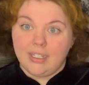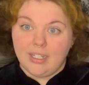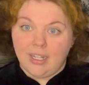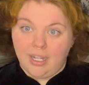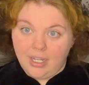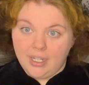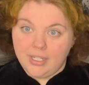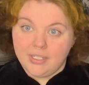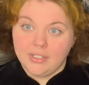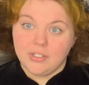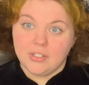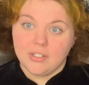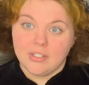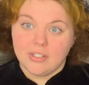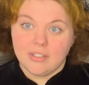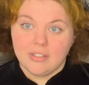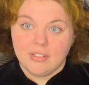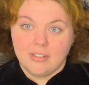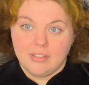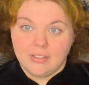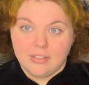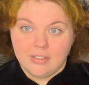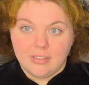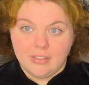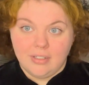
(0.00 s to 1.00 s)
not just
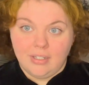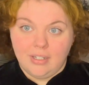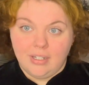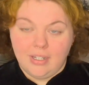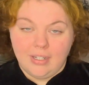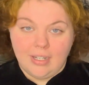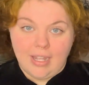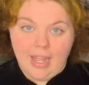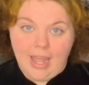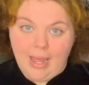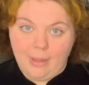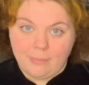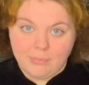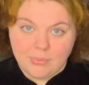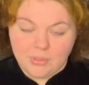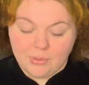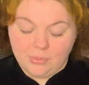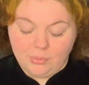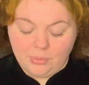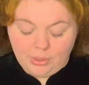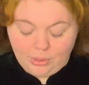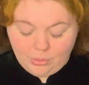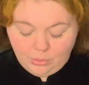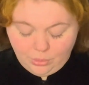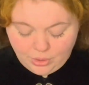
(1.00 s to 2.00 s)

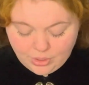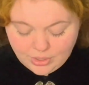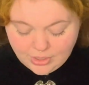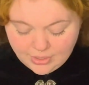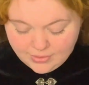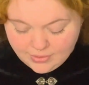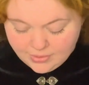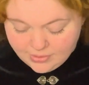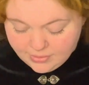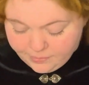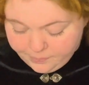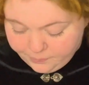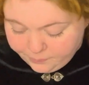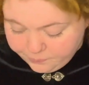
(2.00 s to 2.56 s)
absolutely gorgeous?